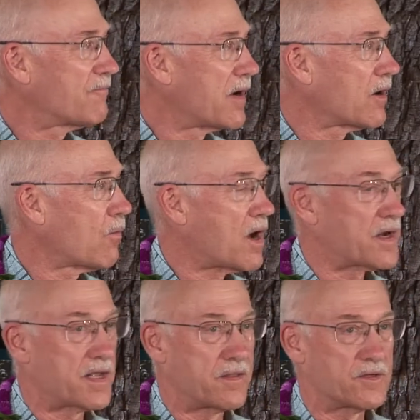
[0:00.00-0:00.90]
marijuana,
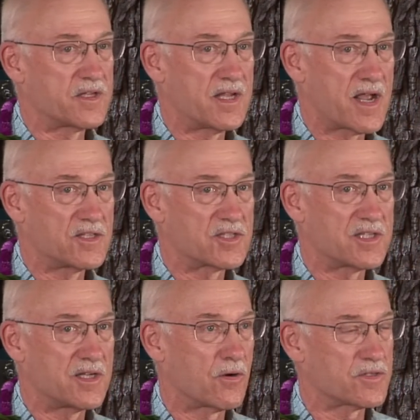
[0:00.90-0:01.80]
either
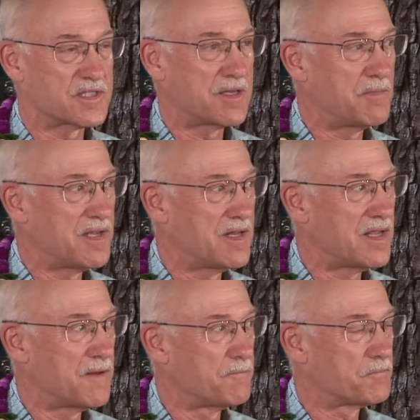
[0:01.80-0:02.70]
THC or
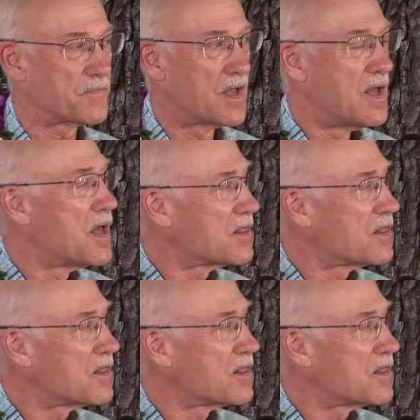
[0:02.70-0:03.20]
CBD. The